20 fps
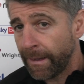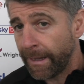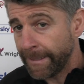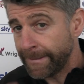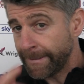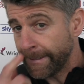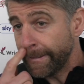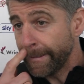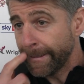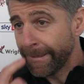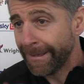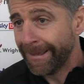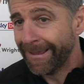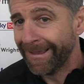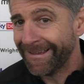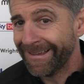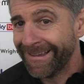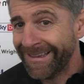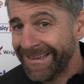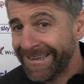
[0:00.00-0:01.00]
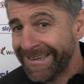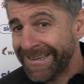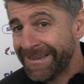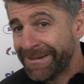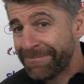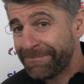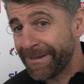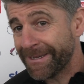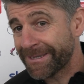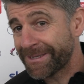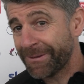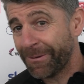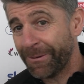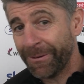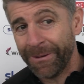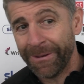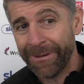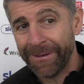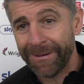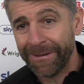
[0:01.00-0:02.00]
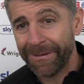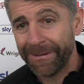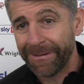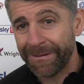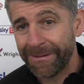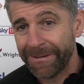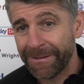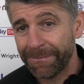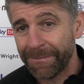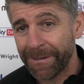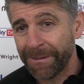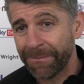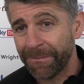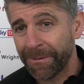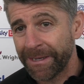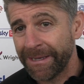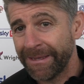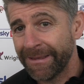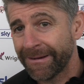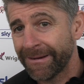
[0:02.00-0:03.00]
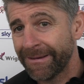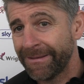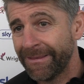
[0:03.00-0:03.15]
I did, based on the amount of money